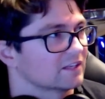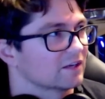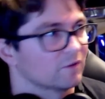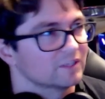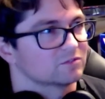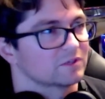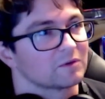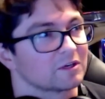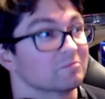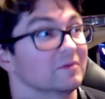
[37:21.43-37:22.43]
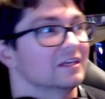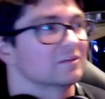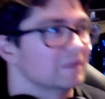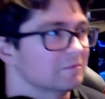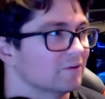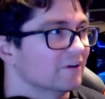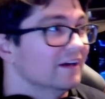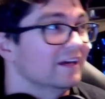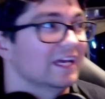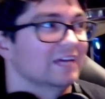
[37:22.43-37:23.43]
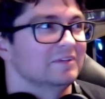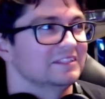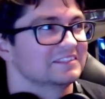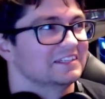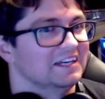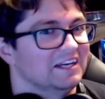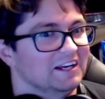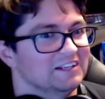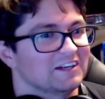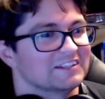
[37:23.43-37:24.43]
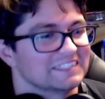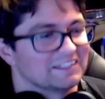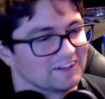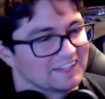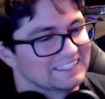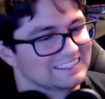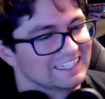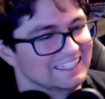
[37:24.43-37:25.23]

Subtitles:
Like, what does rework mean to people? It means tons of different things.